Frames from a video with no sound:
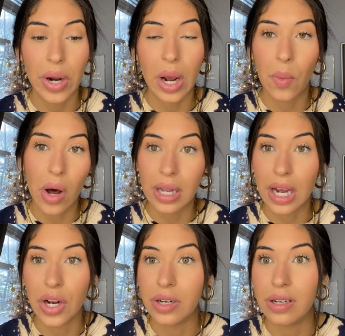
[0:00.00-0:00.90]
I want like
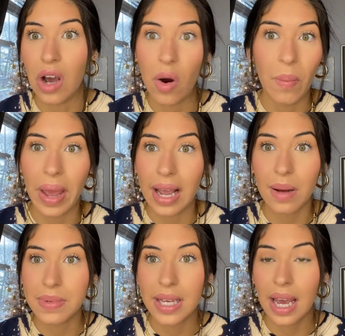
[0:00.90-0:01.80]
a no
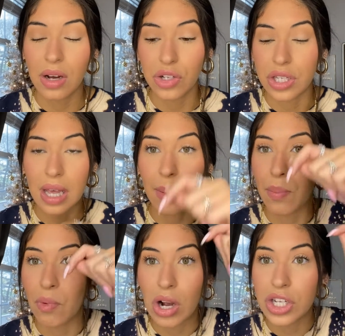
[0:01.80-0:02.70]
makeup day. I'll just like brush